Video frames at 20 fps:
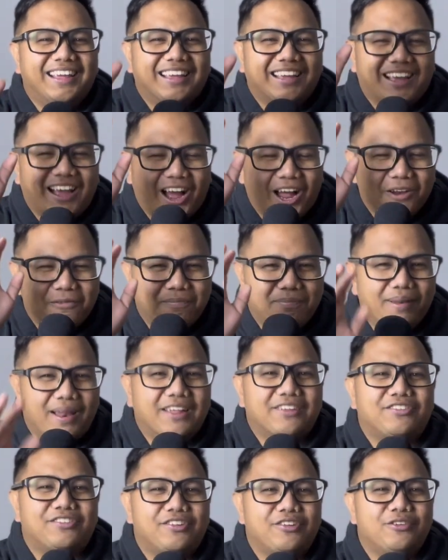God
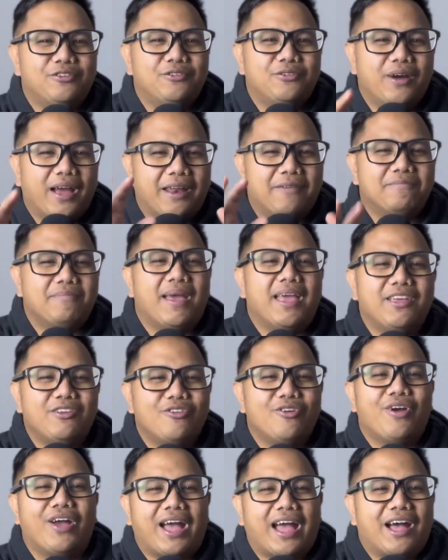bless you, and may
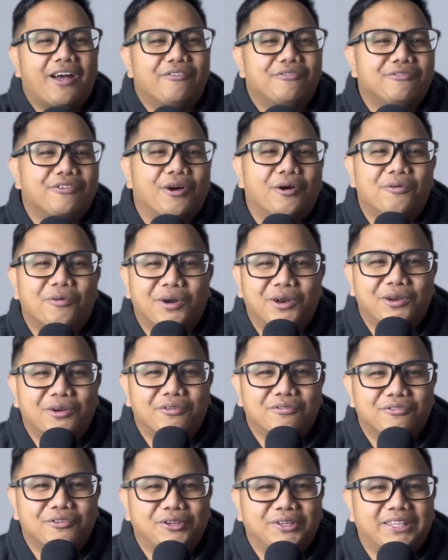you have a
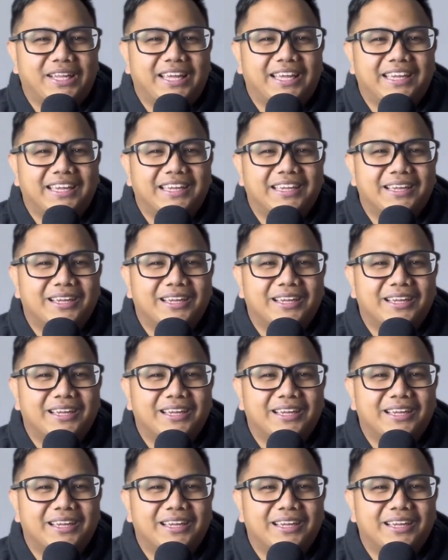wonderful day.